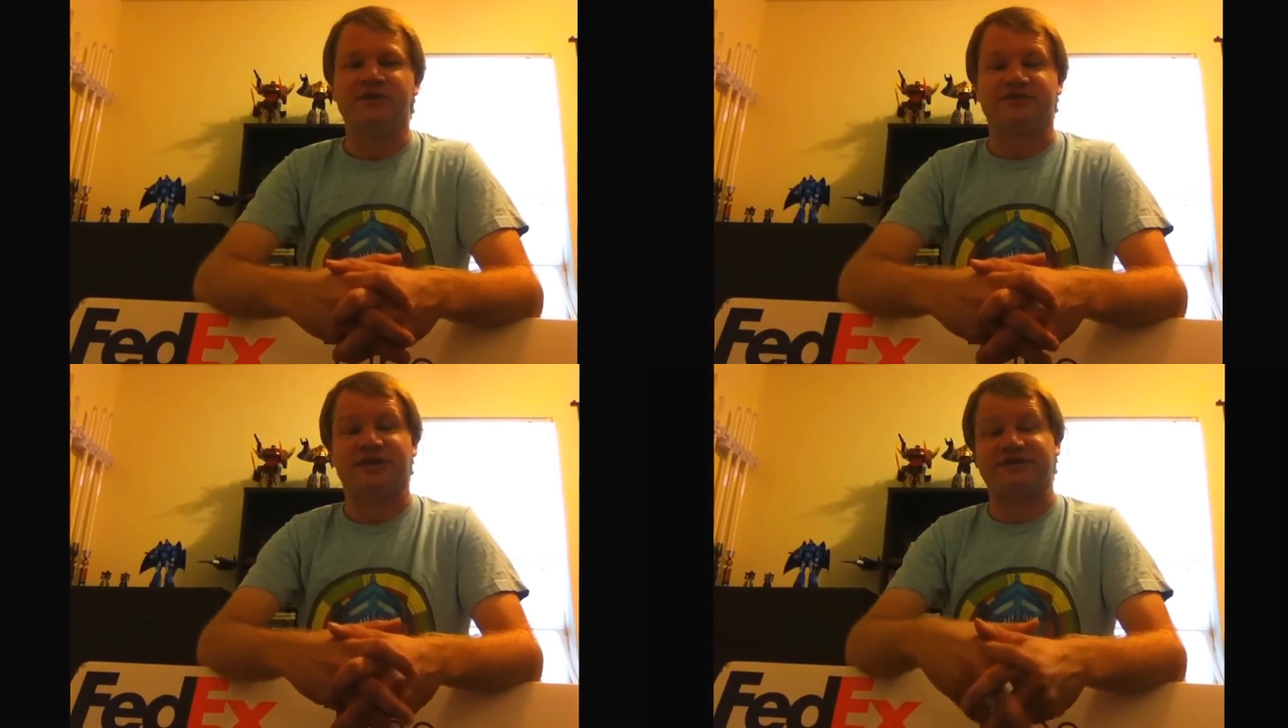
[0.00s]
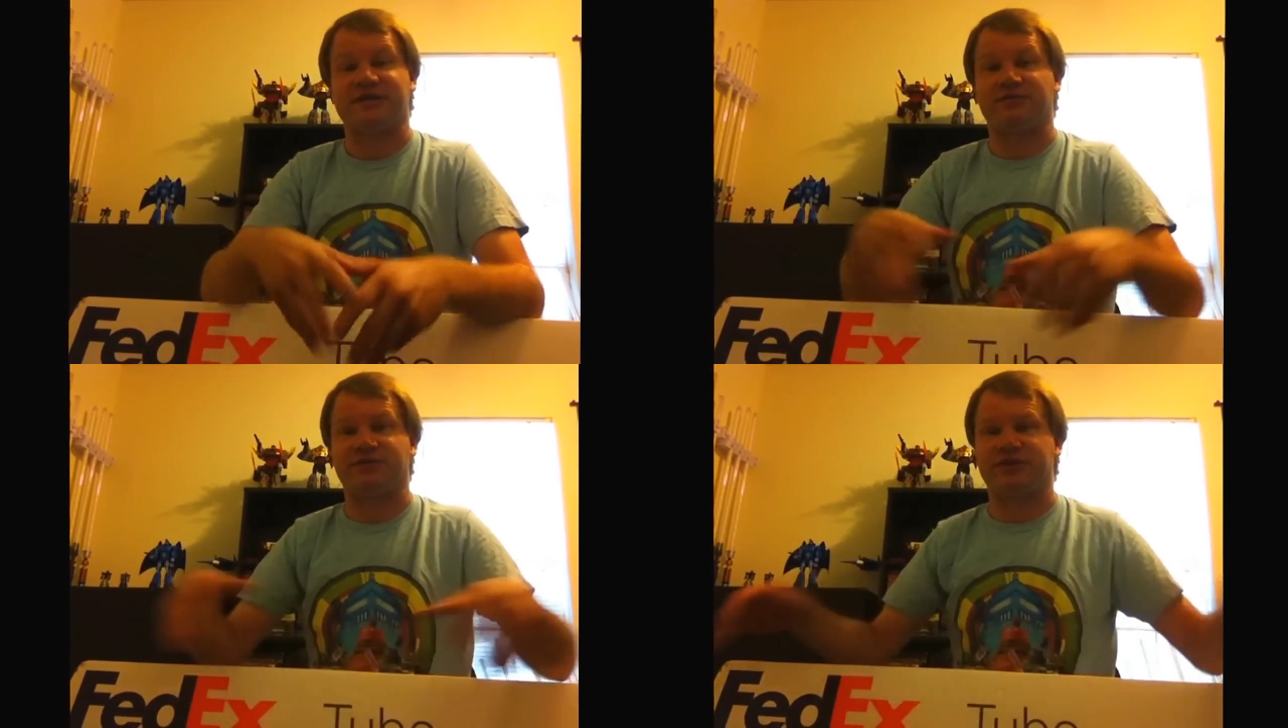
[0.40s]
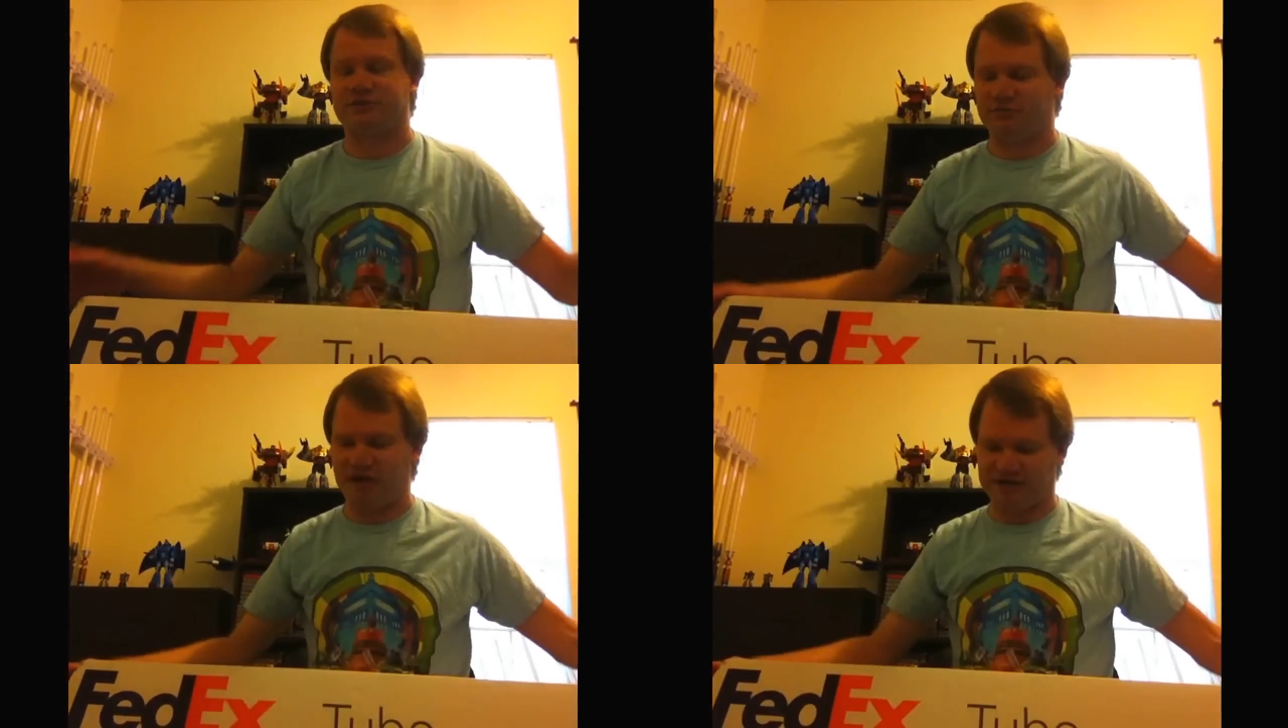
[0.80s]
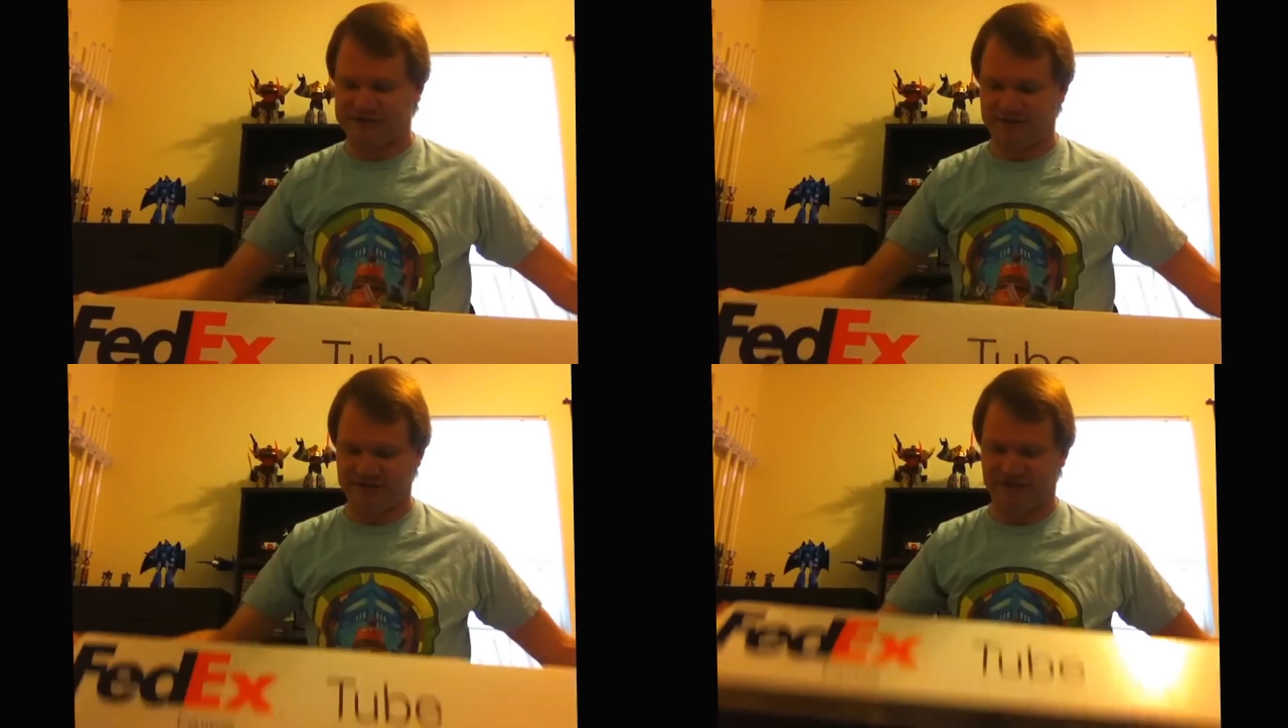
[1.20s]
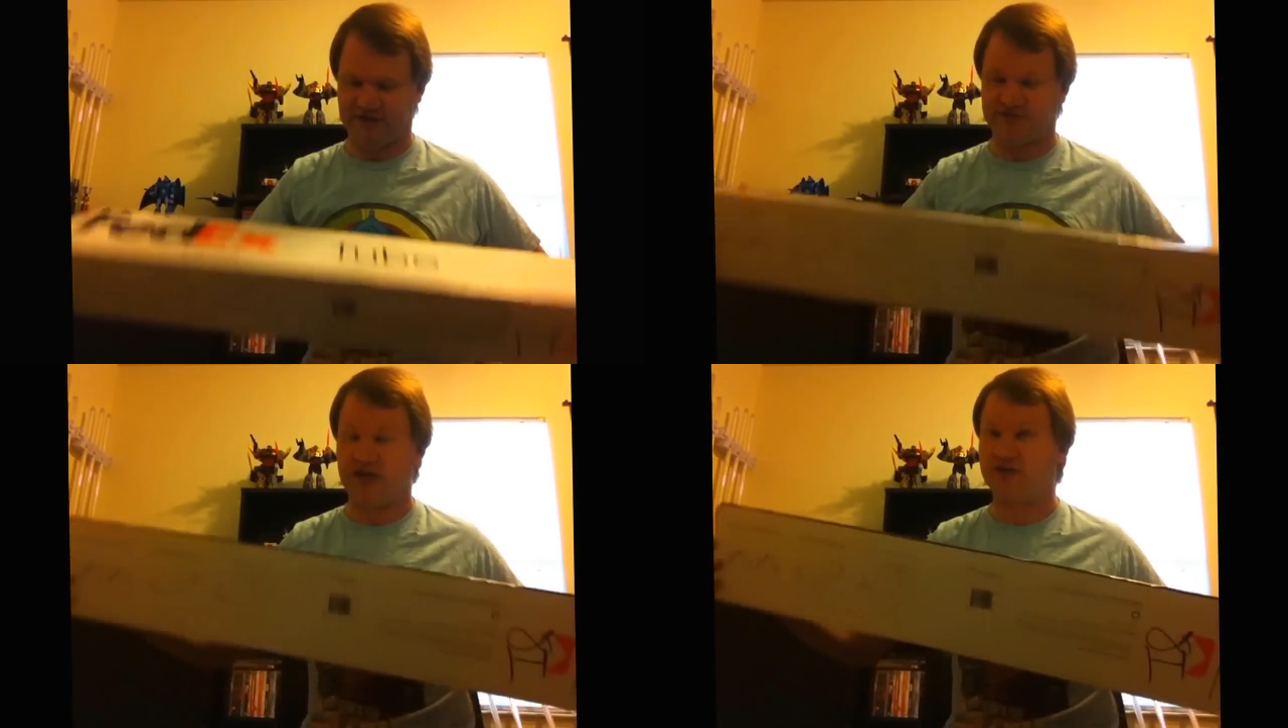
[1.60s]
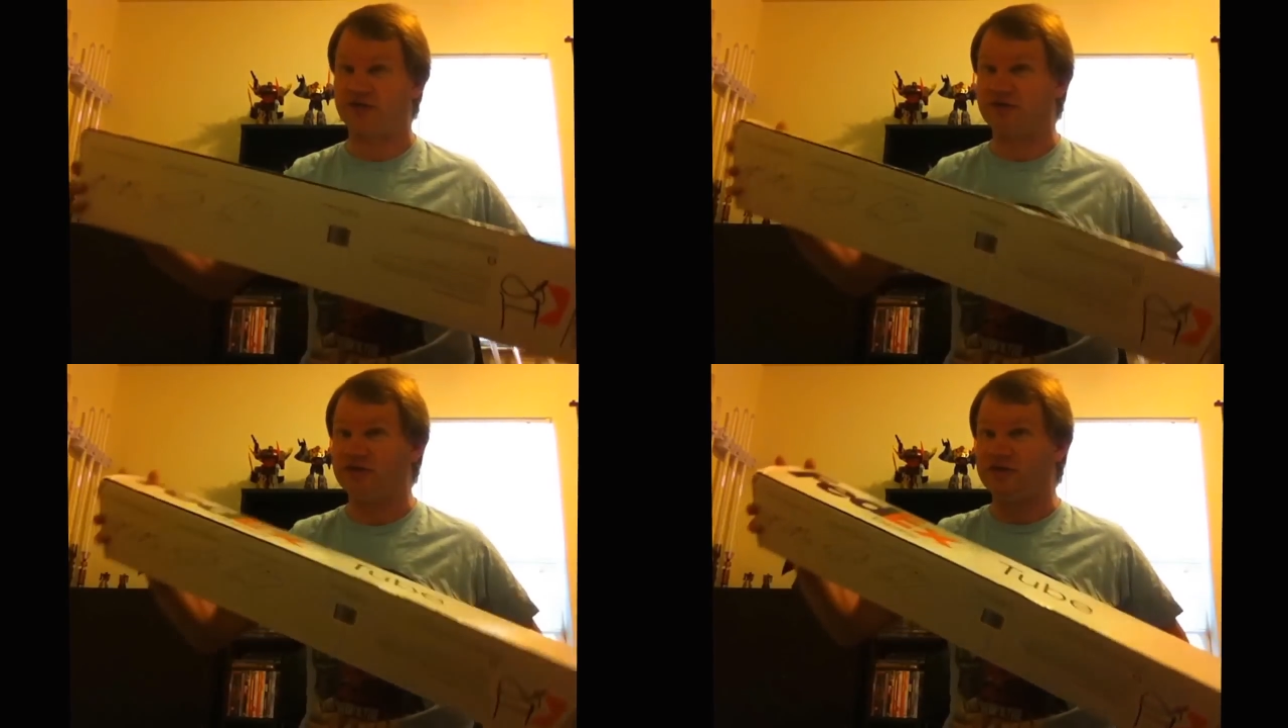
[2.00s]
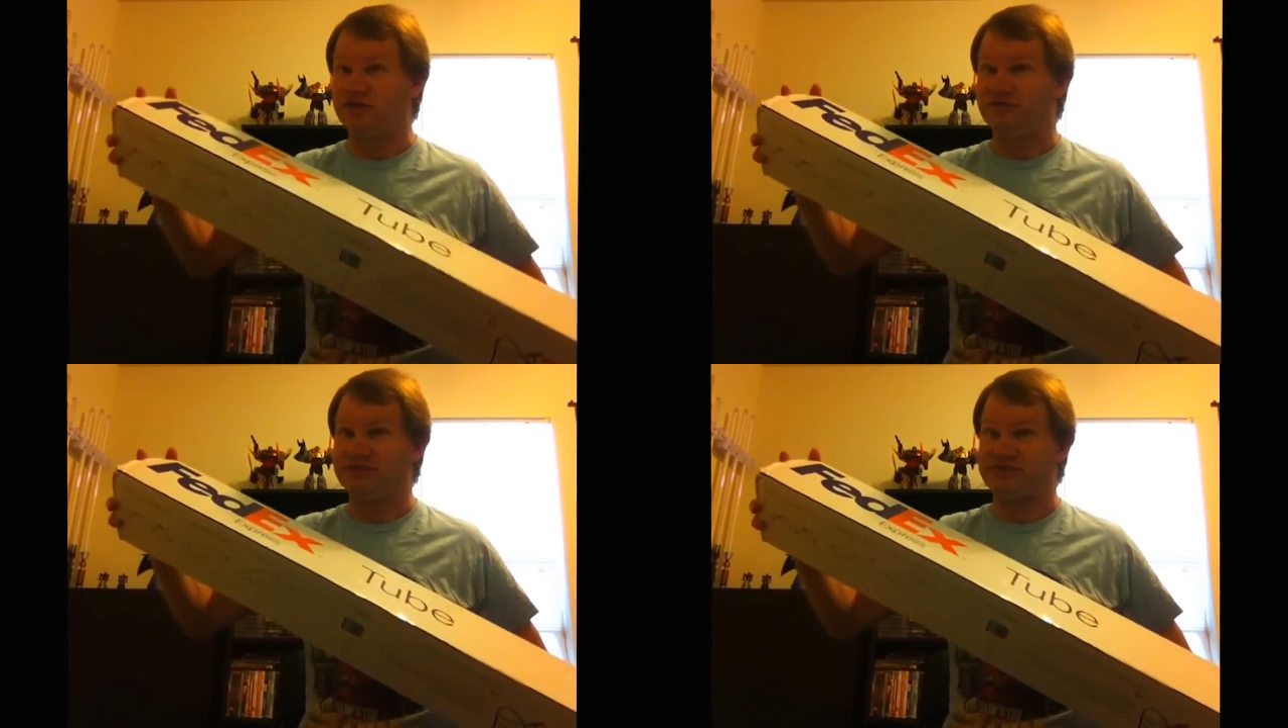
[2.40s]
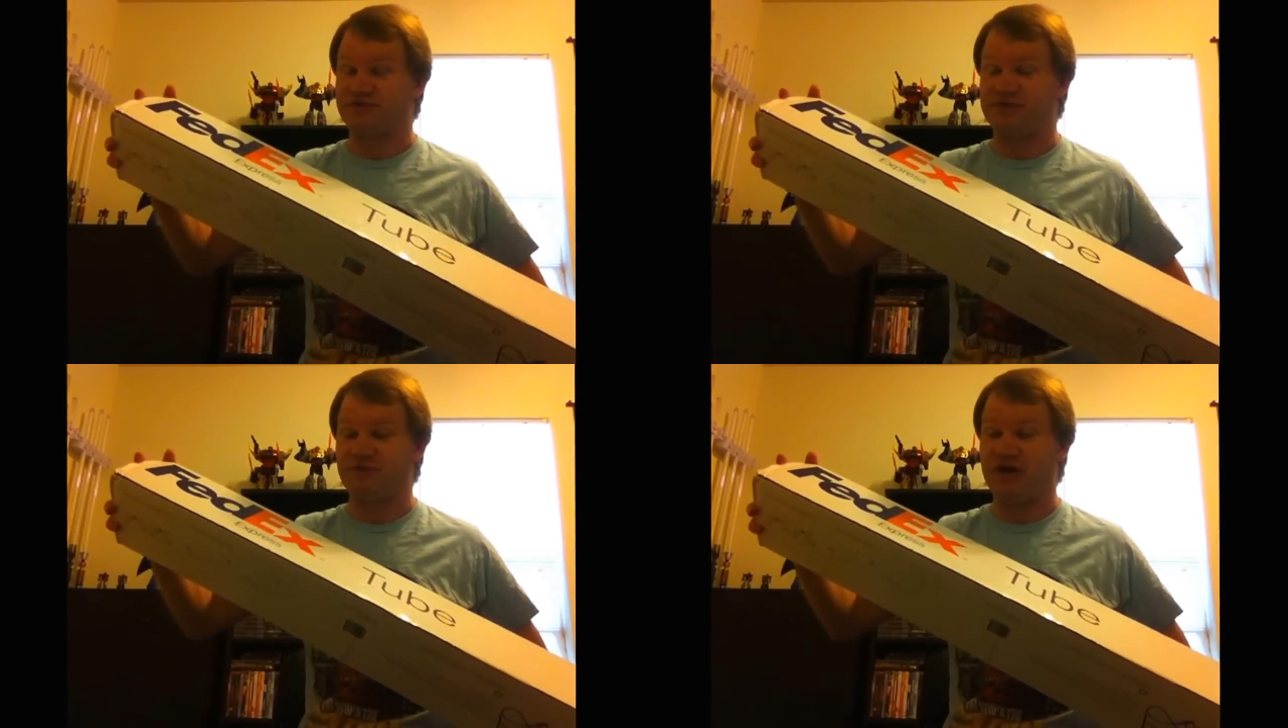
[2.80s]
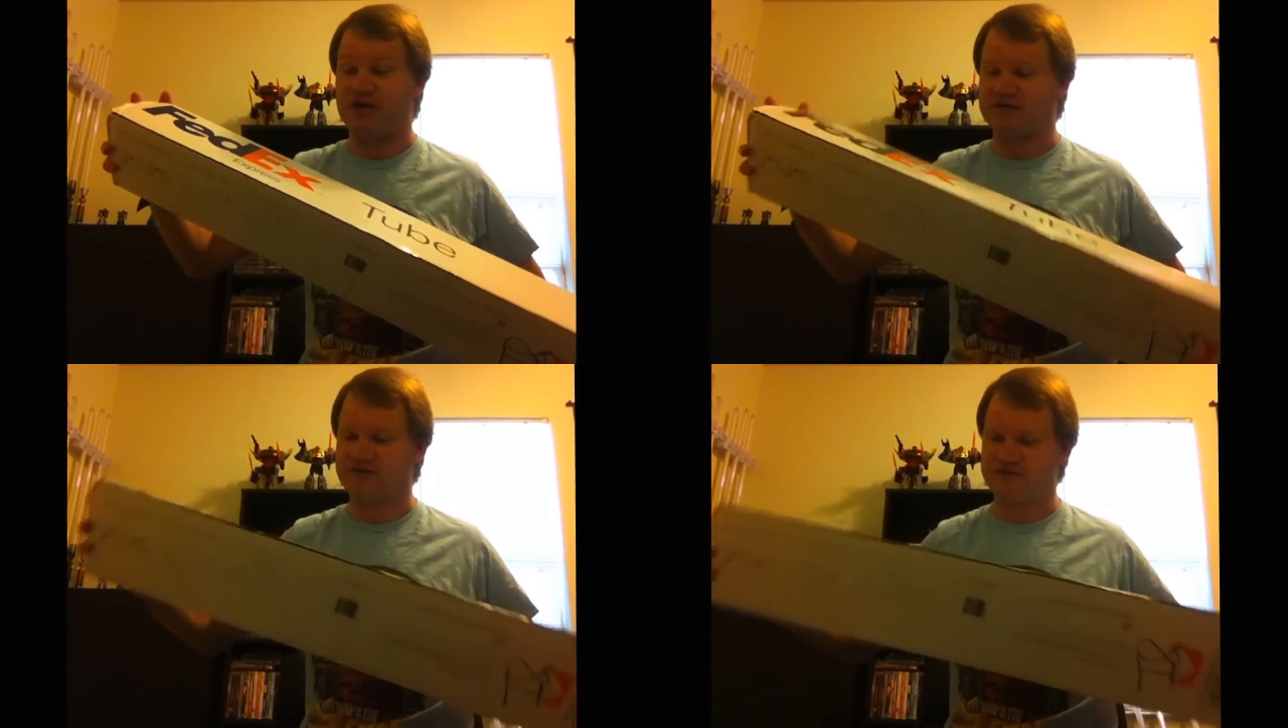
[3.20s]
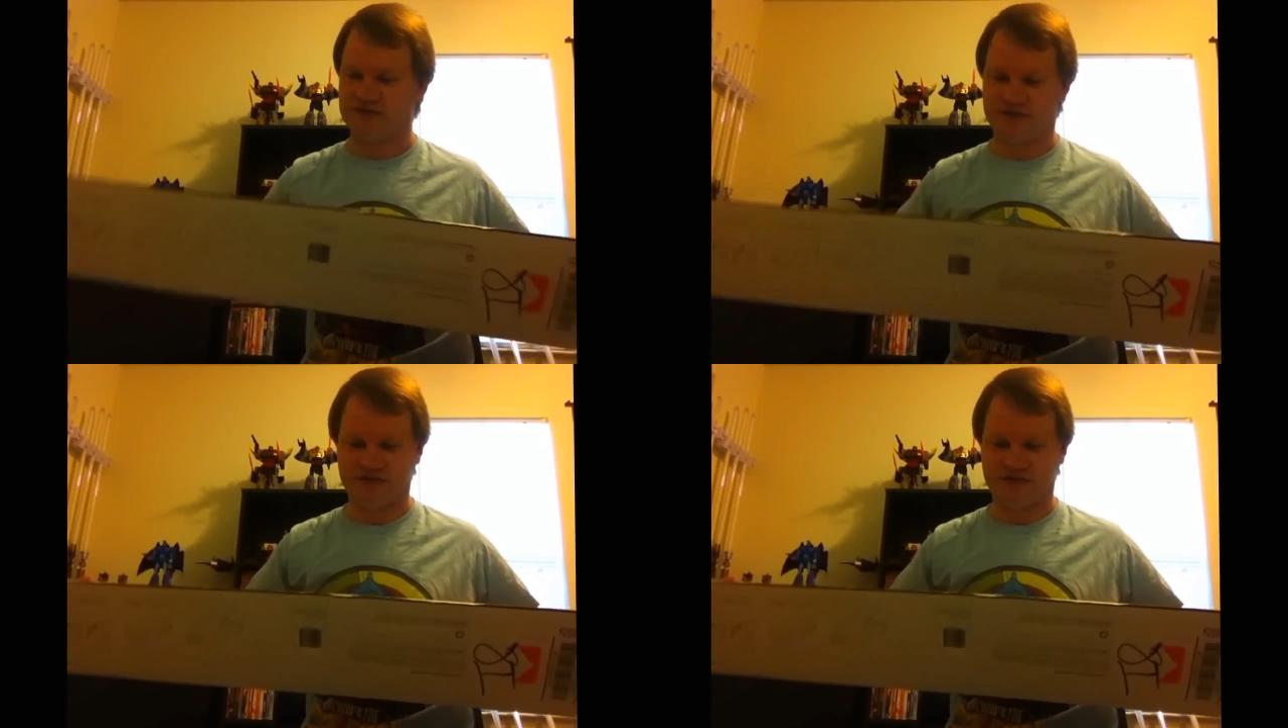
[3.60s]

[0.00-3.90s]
So I was able to get my $75 mystery box